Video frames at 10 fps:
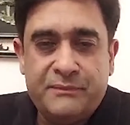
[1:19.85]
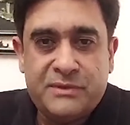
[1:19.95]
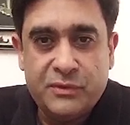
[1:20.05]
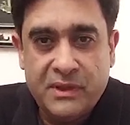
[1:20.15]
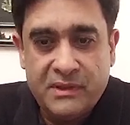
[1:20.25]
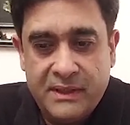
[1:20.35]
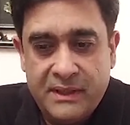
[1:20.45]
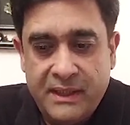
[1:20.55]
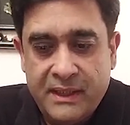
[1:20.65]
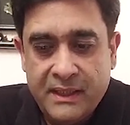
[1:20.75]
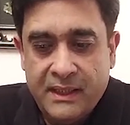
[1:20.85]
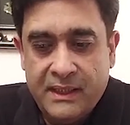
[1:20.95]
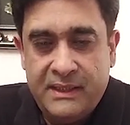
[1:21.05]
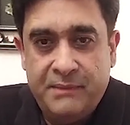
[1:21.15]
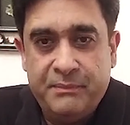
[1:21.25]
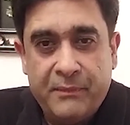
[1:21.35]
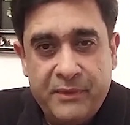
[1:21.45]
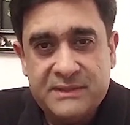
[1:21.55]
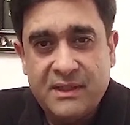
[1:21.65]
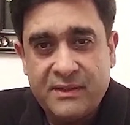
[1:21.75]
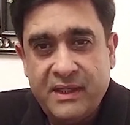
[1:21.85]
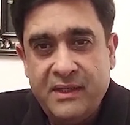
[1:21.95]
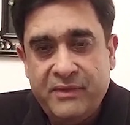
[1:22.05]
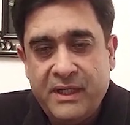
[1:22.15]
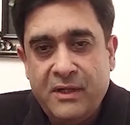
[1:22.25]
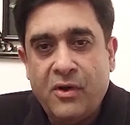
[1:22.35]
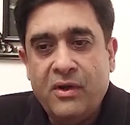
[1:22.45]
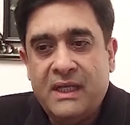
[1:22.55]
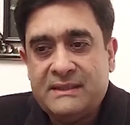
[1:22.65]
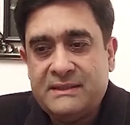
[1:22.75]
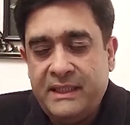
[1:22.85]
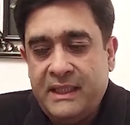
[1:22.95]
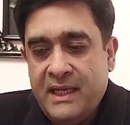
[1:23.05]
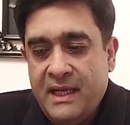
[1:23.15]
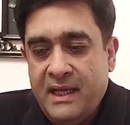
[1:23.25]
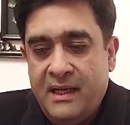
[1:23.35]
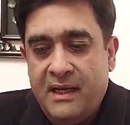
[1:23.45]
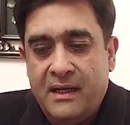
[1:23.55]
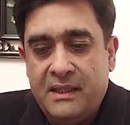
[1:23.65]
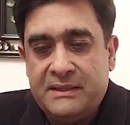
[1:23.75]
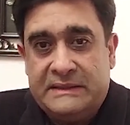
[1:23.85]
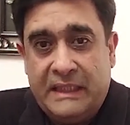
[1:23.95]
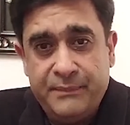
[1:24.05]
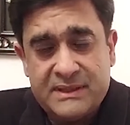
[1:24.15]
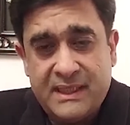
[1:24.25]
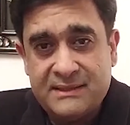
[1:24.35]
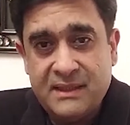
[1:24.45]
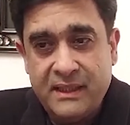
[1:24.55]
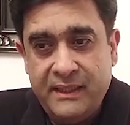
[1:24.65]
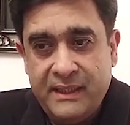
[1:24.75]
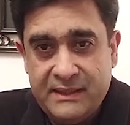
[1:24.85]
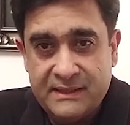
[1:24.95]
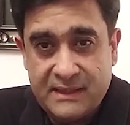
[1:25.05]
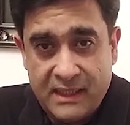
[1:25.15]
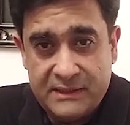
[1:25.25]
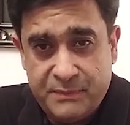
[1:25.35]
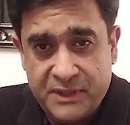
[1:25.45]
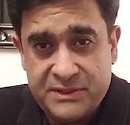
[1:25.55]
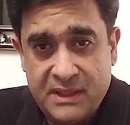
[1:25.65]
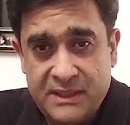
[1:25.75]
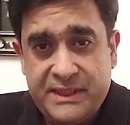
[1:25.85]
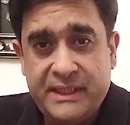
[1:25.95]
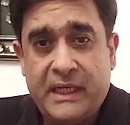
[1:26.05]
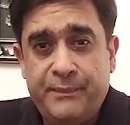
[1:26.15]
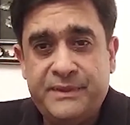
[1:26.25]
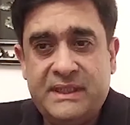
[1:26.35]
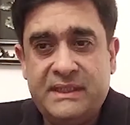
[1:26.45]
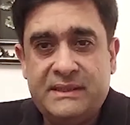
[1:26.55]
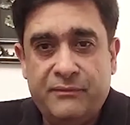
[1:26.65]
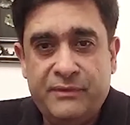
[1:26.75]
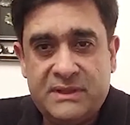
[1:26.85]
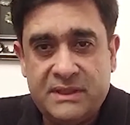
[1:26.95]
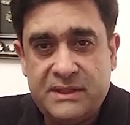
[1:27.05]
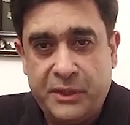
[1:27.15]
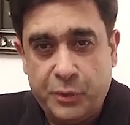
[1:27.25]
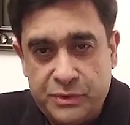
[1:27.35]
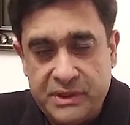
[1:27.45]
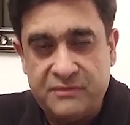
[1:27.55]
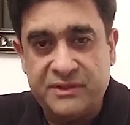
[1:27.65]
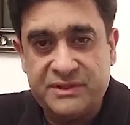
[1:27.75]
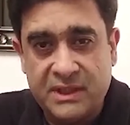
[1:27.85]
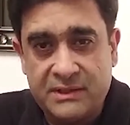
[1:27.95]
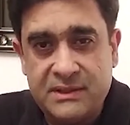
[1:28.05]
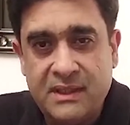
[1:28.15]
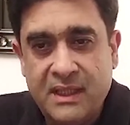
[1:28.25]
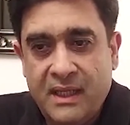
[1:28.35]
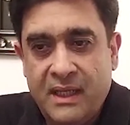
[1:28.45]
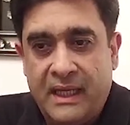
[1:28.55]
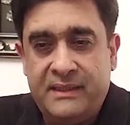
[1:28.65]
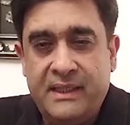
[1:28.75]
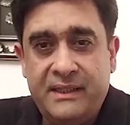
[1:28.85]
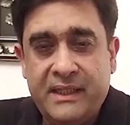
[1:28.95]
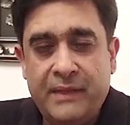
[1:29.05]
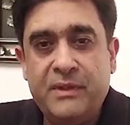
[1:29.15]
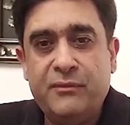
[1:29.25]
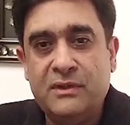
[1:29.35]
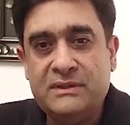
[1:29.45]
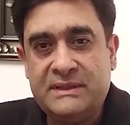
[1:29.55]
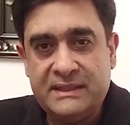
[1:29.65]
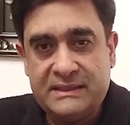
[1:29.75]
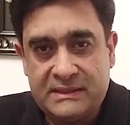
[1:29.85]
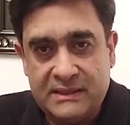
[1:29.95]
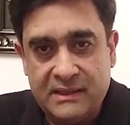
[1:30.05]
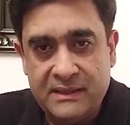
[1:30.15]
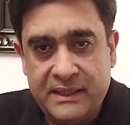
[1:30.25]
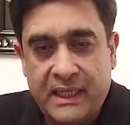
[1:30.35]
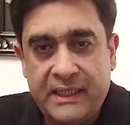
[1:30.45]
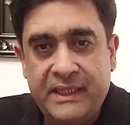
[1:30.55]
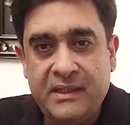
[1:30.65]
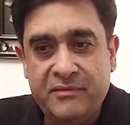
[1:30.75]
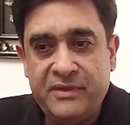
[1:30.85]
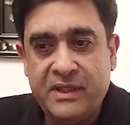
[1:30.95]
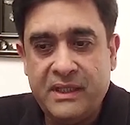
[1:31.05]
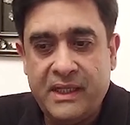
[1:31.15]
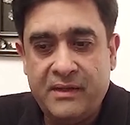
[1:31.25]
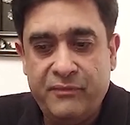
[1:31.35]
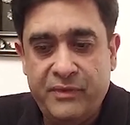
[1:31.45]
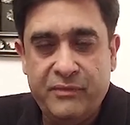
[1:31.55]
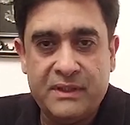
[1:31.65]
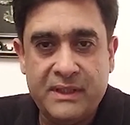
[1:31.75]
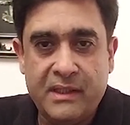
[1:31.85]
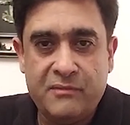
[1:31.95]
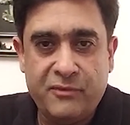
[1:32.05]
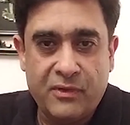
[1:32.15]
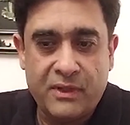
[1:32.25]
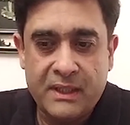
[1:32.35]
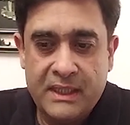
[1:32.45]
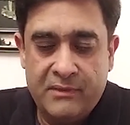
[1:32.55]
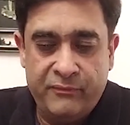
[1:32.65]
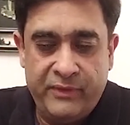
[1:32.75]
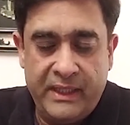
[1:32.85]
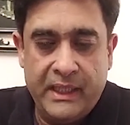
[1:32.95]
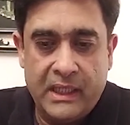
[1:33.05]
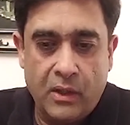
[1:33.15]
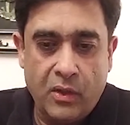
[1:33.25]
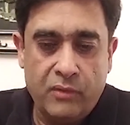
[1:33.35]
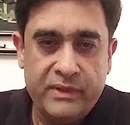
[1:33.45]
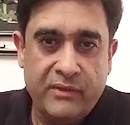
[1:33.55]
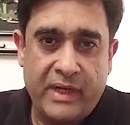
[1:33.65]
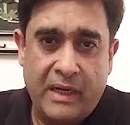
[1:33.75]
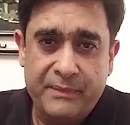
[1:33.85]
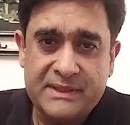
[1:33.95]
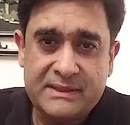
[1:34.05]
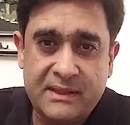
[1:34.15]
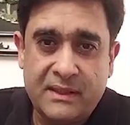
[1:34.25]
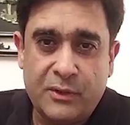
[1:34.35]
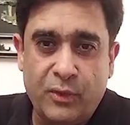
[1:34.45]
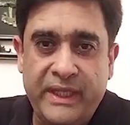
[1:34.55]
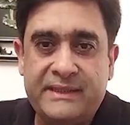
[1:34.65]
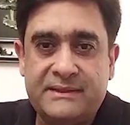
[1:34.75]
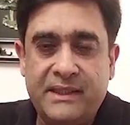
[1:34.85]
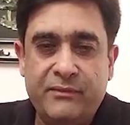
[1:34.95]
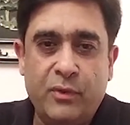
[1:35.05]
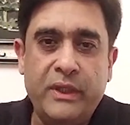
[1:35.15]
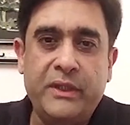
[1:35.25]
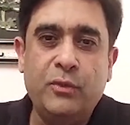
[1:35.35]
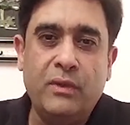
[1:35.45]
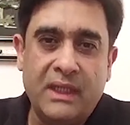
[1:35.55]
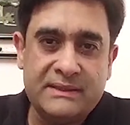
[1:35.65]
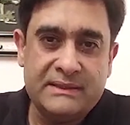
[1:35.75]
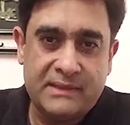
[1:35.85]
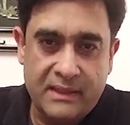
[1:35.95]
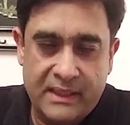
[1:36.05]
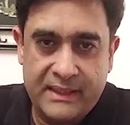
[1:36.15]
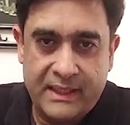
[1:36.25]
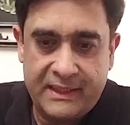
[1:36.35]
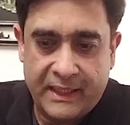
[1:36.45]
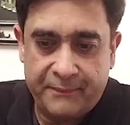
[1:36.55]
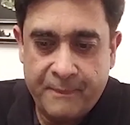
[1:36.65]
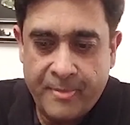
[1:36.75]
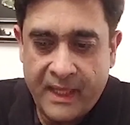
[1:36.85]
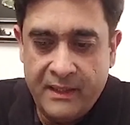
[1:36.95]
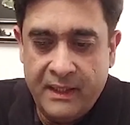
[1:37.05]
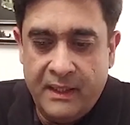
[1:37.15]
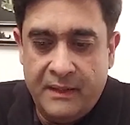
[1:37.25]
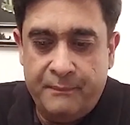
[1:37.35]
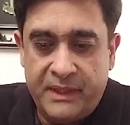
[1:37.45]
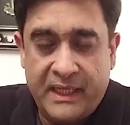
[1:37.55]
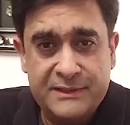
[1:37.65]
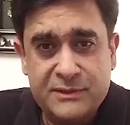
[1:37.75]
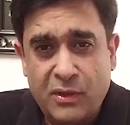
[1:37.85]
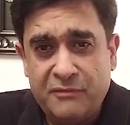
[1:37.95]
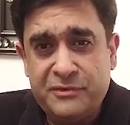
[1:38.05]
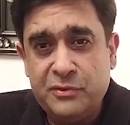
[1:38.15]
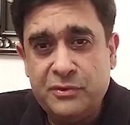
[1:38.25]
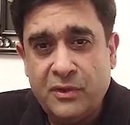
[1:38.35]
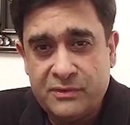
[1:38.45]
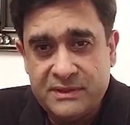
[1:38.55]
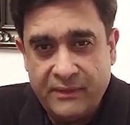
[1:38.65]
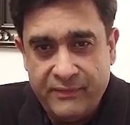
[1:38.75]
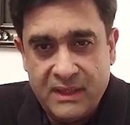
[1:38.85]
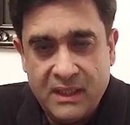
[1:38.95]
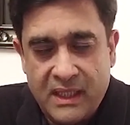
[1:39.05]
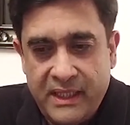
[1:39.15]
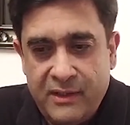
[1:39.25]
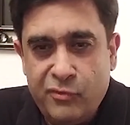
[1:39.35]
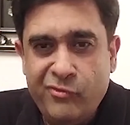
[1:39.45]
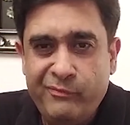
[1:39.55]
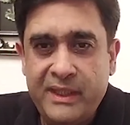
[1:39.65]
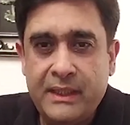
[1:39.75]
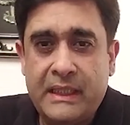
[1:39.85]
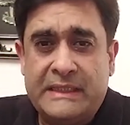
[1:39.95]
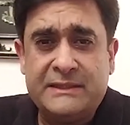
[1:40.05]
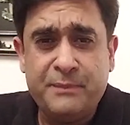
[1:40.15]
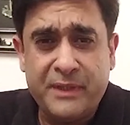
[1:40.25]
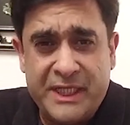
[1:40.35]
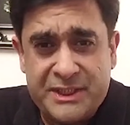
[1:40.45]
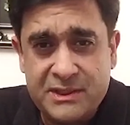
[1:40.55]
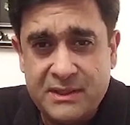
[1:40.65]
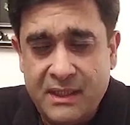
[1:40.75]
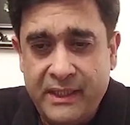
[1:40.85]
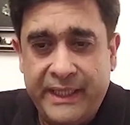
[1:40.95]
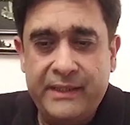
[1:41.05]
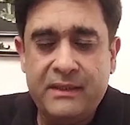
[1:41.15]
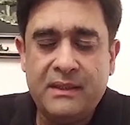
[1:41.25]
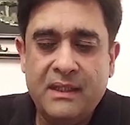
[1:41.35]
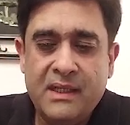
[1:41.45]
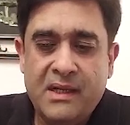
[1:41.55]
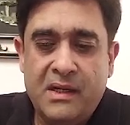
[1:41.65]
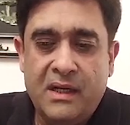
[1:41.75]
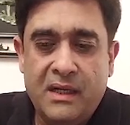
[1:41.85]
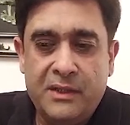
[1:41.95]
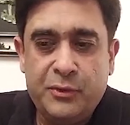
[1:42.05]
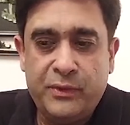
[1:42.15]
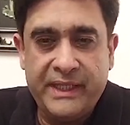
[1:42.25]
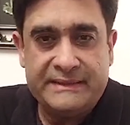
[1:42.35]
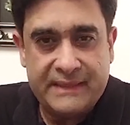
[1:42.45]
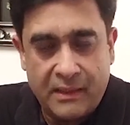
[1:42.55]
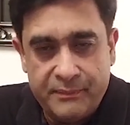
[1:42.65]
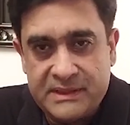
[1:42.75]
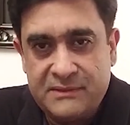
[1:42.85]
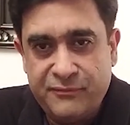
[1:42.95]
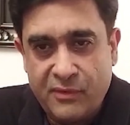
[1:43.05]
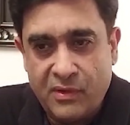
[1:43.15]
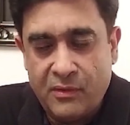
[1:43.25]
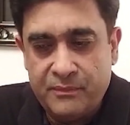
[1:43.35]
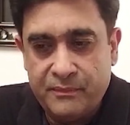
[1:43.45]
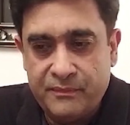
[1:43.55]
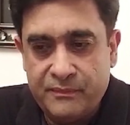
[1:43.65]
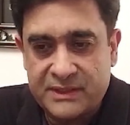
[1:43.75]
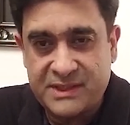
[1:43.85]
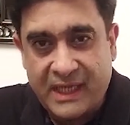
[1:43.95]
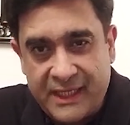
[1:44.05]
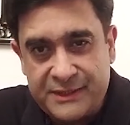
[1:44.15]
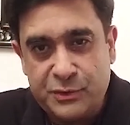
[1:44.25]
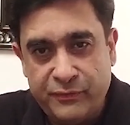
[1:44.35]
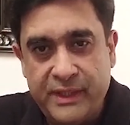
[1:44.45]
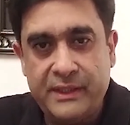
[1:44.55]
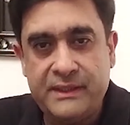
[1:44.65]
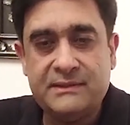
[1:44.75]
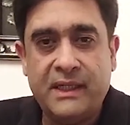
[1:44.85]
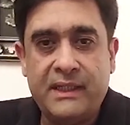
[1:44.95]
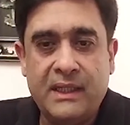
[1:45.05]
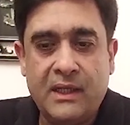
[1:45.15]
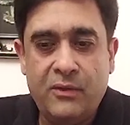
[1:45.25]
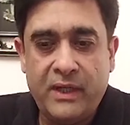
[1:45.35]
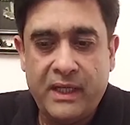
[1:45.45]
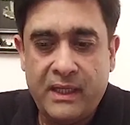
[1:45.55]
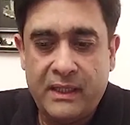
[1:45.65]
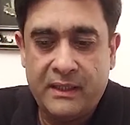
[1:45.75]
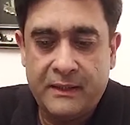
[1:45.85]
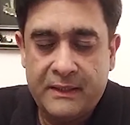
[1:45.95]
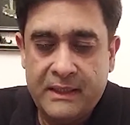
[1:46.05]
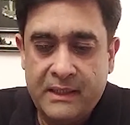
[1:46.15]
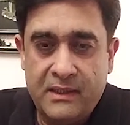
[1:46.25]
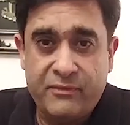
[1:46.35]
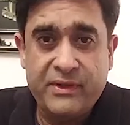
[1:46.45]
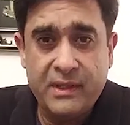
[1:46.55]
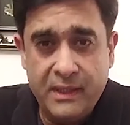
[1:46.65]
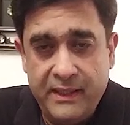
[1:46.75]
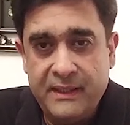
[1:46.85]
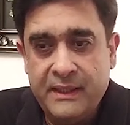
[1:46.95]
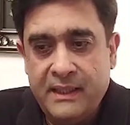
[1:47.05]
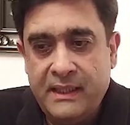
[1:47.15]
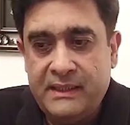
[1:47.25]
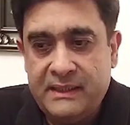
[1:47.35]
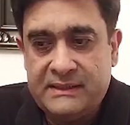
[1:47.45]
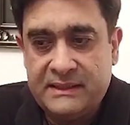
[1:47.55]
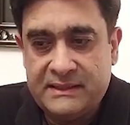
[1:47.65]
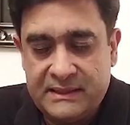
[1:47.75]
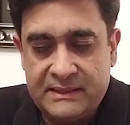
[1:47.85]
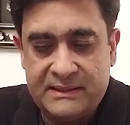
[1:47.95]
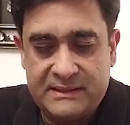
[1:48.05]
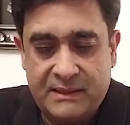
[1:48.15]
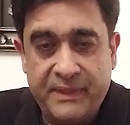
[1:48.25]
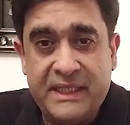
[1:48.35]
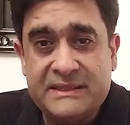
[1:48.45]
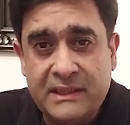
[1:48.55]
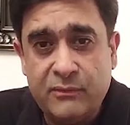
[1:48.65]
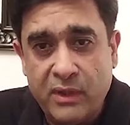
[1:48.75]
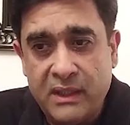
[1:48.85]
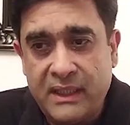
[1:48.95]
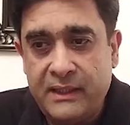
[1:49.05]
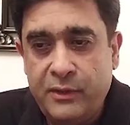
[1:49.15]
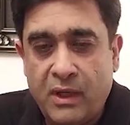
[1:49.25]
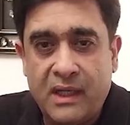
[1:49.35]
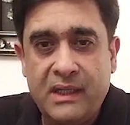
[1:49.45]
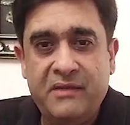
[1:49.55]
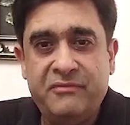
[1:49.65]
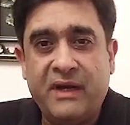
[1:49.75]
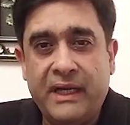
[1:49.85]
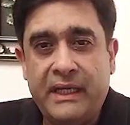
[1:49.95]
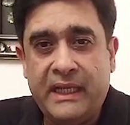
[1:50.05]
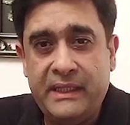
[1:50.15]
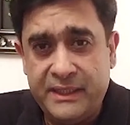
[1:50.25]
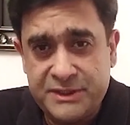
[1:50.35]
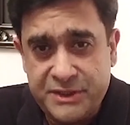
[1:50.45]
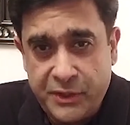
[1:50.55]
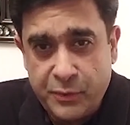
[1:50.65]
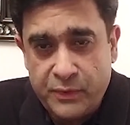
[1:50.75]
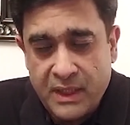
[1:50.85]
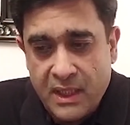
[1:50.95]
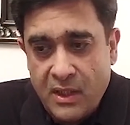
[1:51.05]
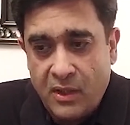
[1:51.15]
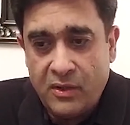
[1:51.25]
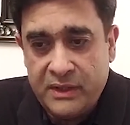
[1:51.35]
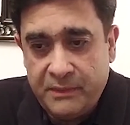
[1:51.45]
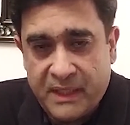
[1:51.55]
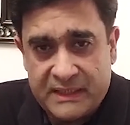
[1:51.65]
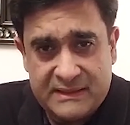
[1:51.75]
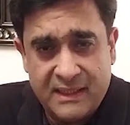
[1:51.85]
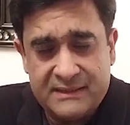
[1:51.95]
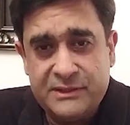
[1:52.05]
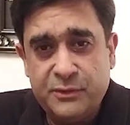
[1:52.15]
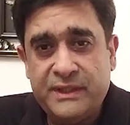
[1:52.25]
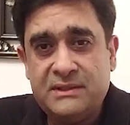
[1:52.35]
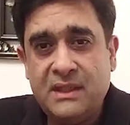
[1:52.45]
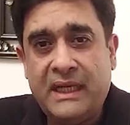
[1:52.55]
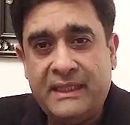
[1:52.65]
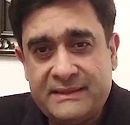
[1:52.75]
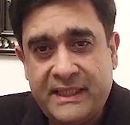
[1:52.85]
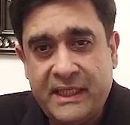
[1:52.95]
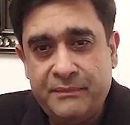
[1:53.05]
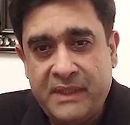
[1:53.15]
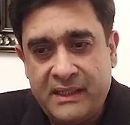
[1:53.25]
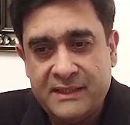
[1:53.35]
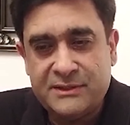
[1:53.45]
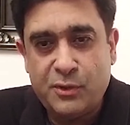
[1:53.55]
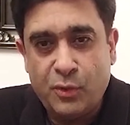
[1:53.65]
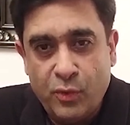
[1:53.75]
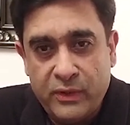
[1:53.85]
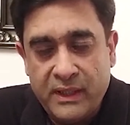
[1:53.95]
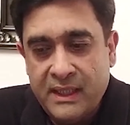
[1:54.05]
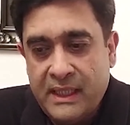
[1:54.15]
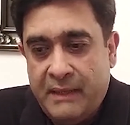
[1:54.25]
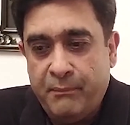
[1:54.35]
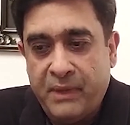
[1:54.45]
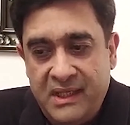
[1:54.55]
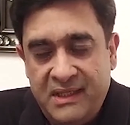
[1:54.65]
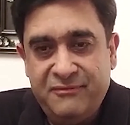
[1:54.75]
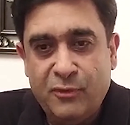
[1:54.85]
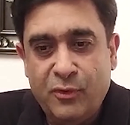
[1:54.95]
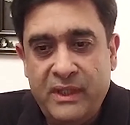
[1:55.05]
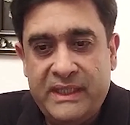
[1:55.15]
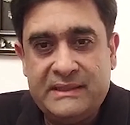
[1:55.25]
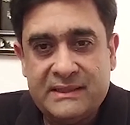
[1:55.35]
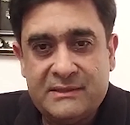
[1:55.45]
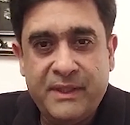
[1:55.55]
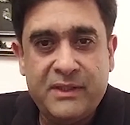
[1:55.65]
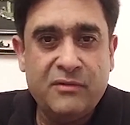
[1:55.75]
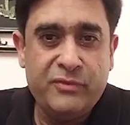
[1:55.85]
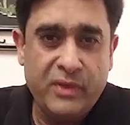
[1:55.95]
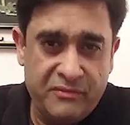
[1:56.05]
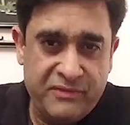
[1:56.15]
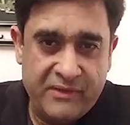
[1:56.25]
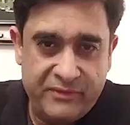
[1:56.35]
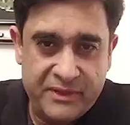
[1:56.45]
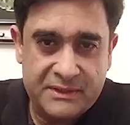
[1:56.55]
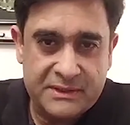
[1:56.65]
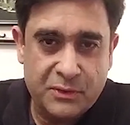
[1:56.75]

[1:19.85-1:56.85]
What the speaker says: So the memories are really very long lasting. SZABIST aisa nahi hai jaisa aaj, mashallah 6 campuses and with such a huge infrastructure. At that time it was just the 90 Clifton, and we were there for, we and along with our MS colleagues, there were only 2 classes run at that time. But hats off to Dr. Javed Lagari, who has been an inspirational leader to take SZABIST from scratch to where it is right now. And really, it's amazing work, and you hardly find any institute on the Pakistan's educational landscape that has grown multifold in just matter of 25 years.